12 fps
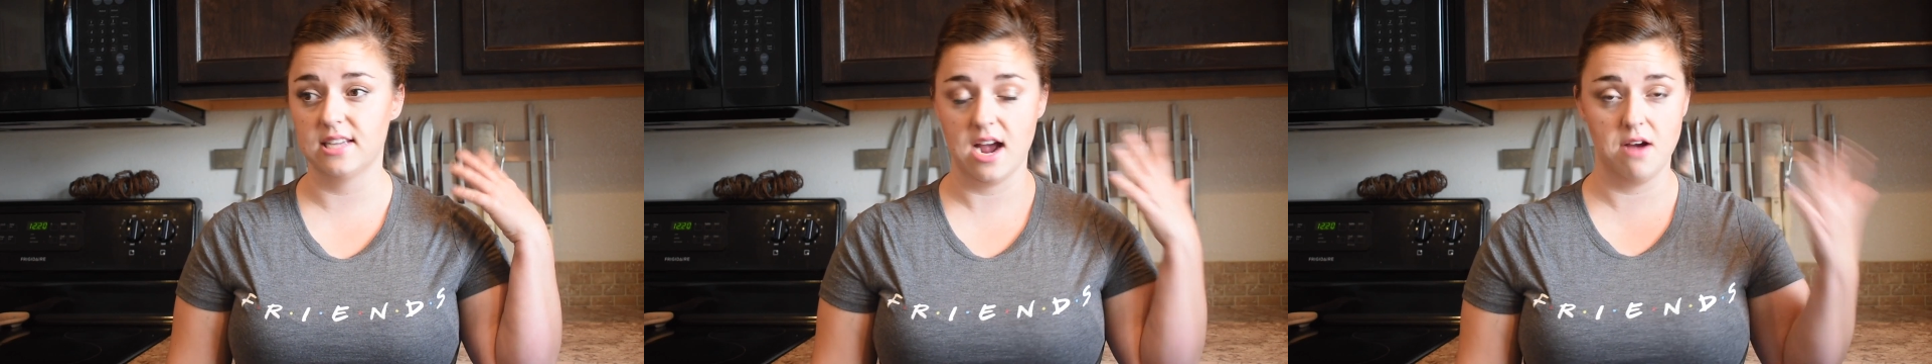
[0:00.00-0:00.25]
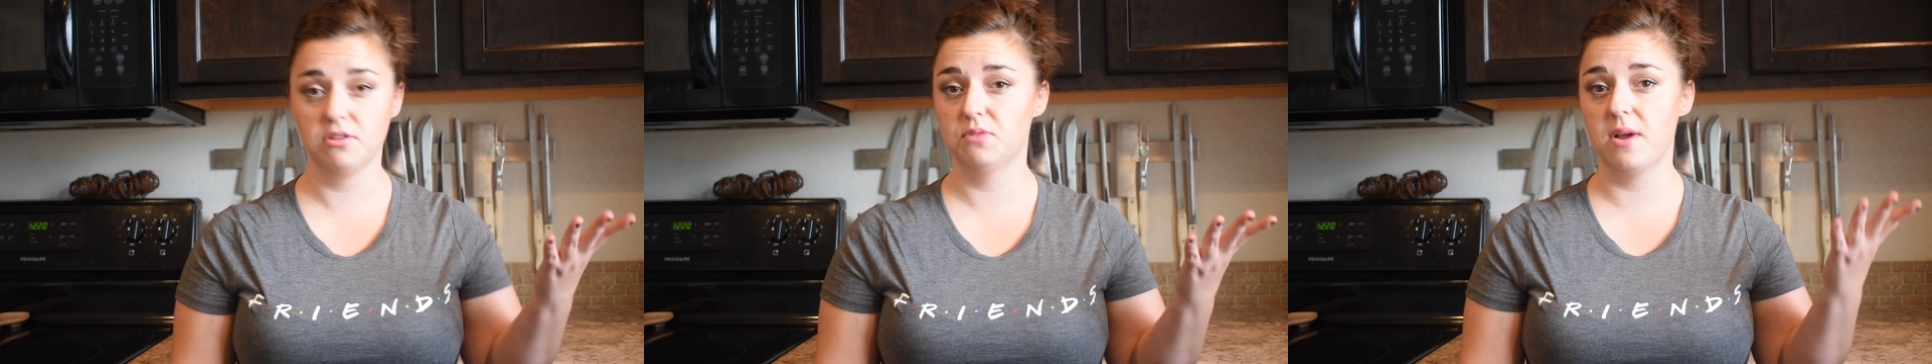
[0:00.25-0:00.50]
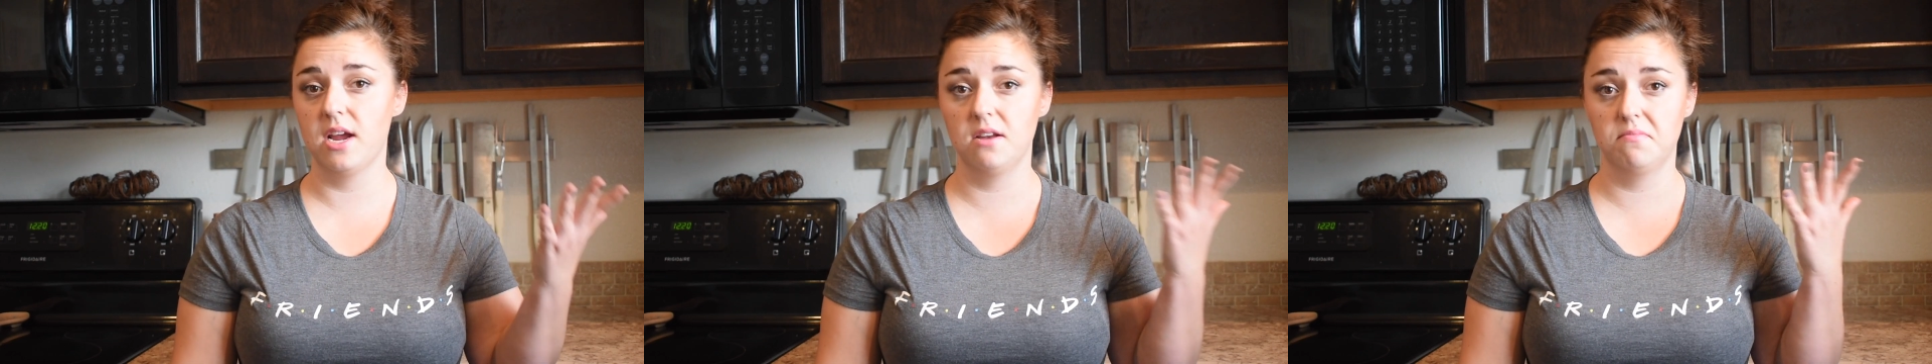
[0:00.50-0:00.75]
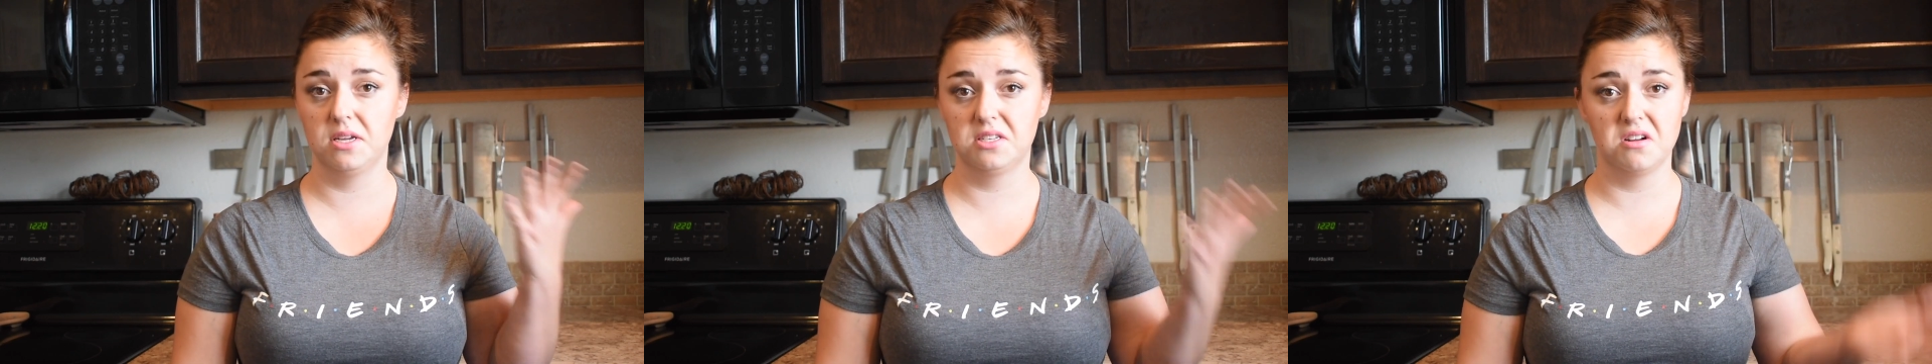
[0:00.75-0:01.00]
how it's
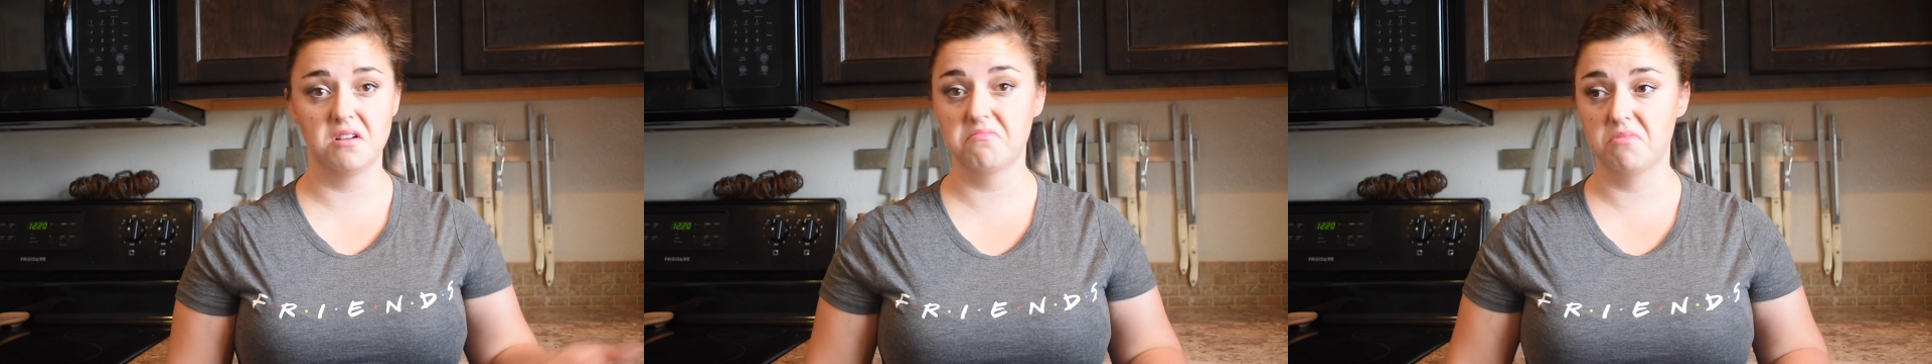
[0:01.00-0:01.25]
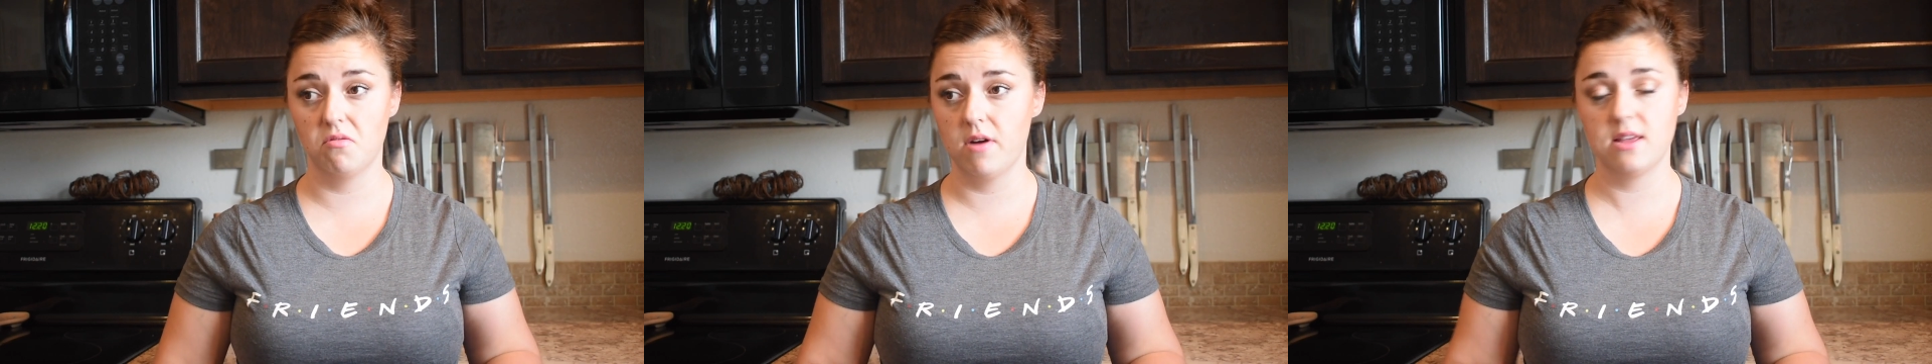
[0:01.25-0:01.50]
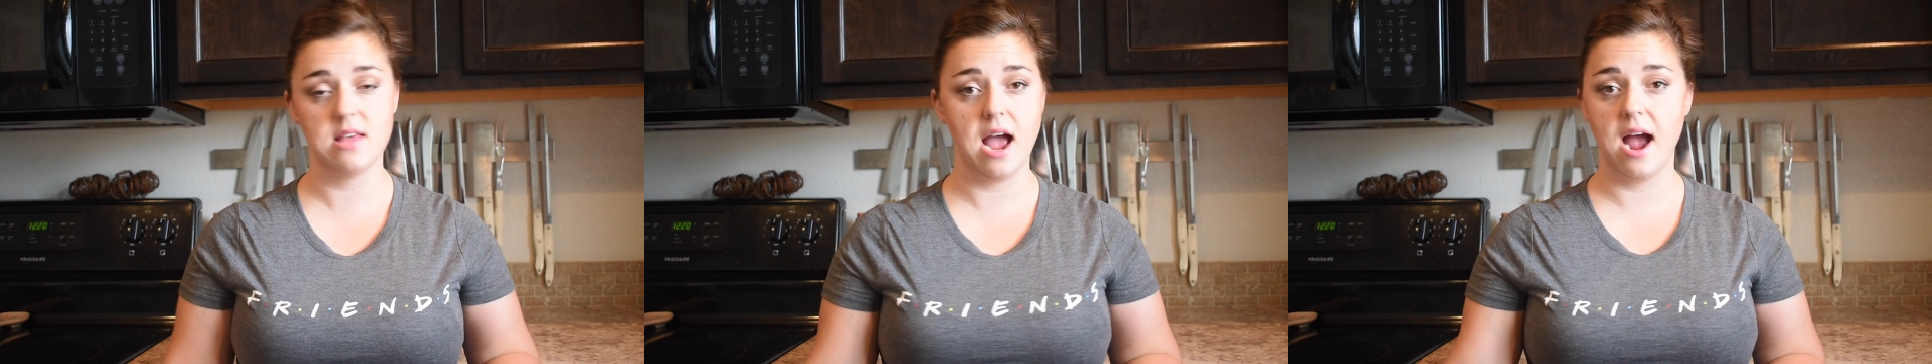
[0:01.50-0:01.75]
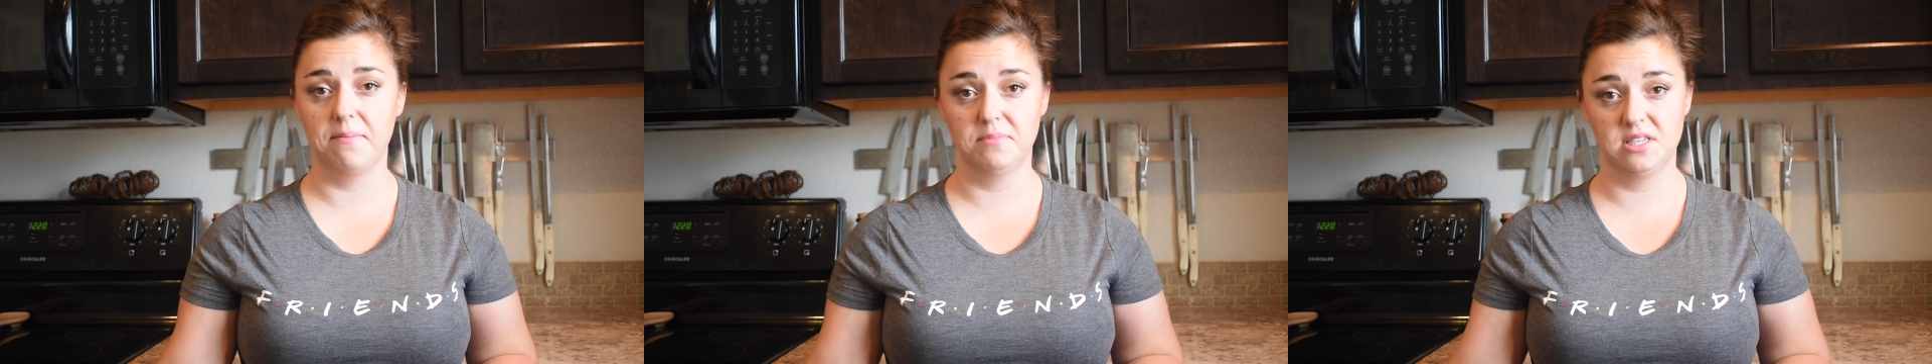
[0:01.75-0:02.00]
made based on the way the
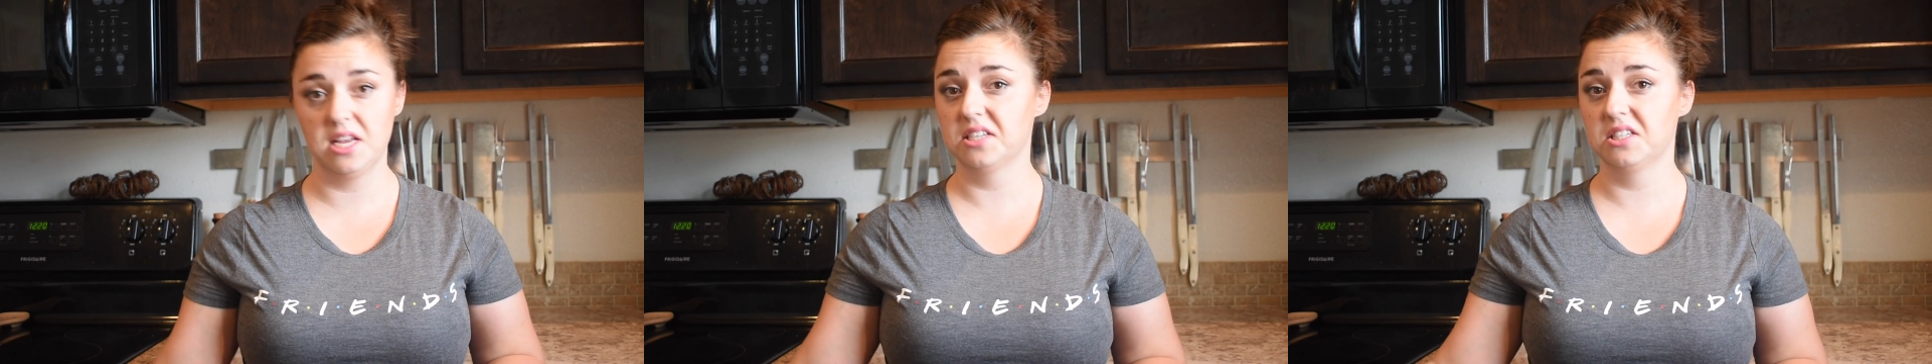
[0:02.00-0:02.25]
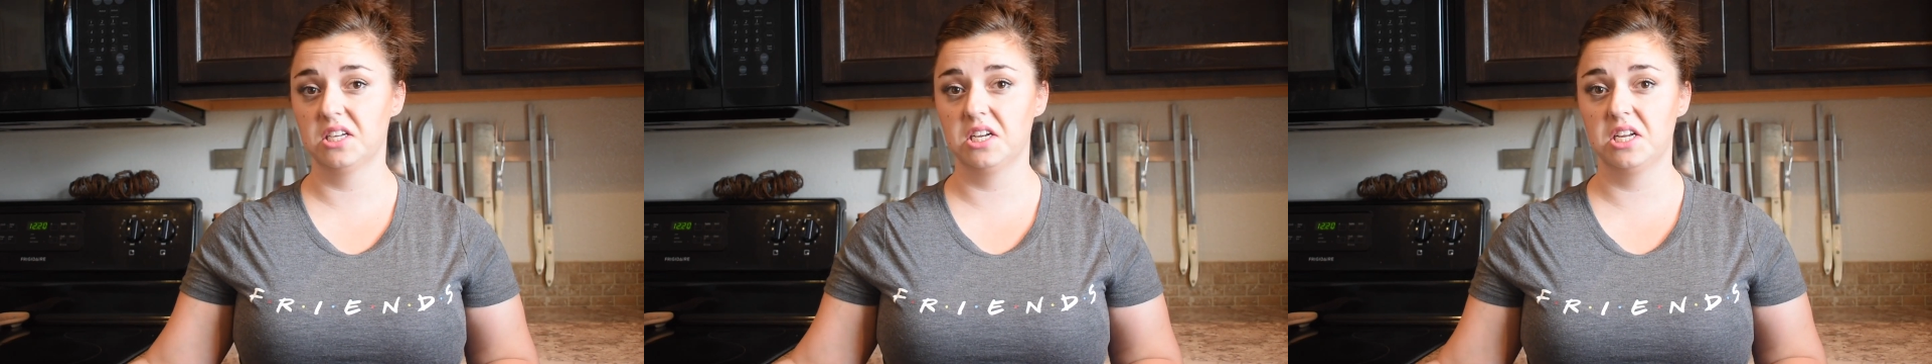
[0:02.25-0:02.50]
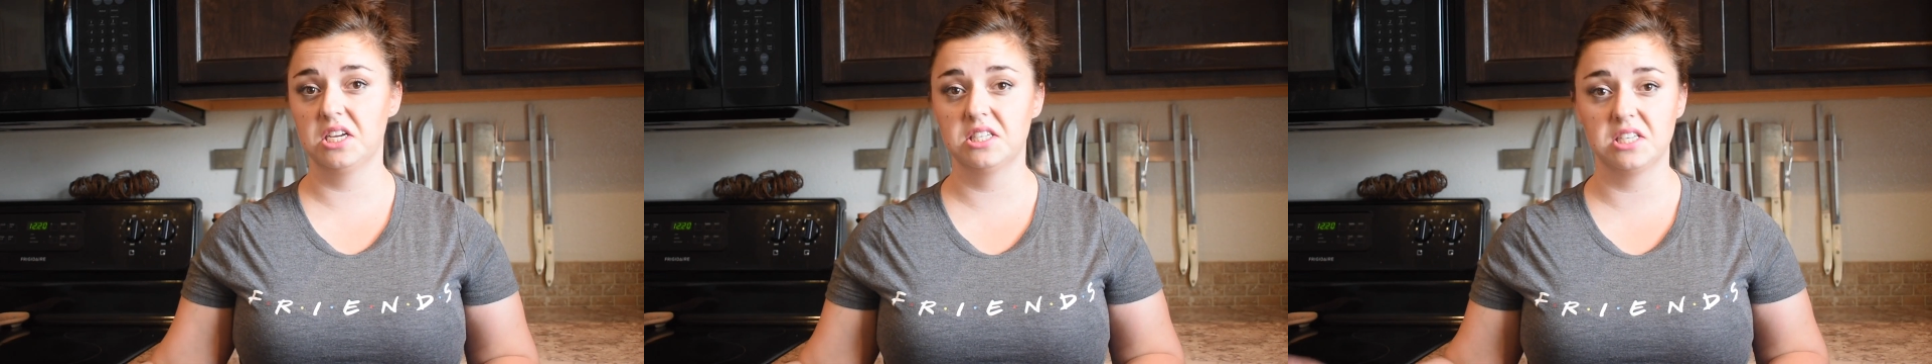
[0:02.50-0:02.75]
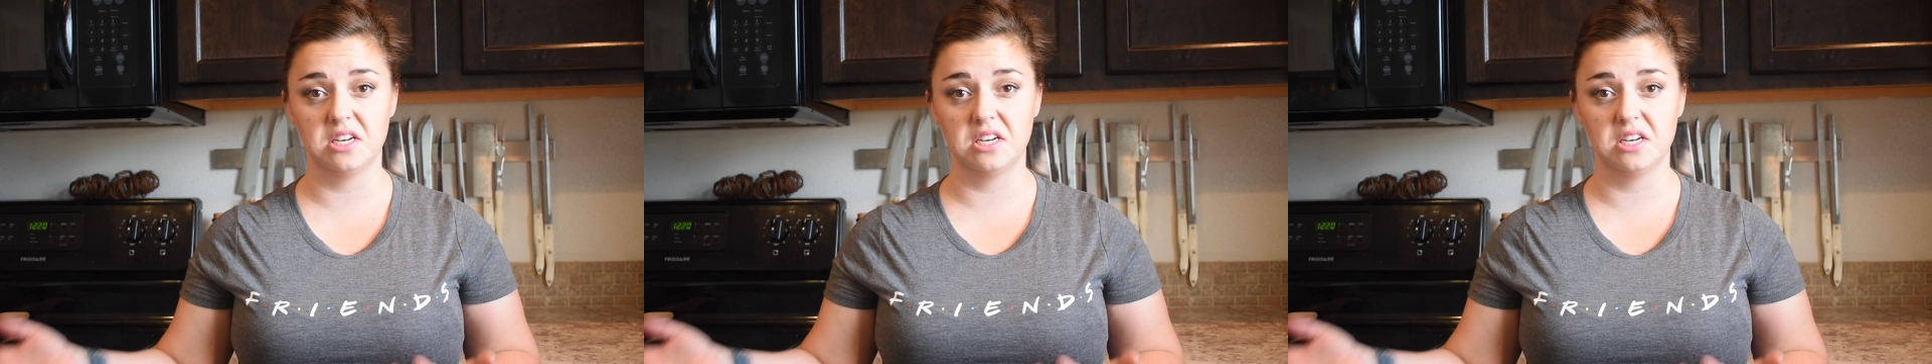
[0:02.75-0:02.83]
app says that it is.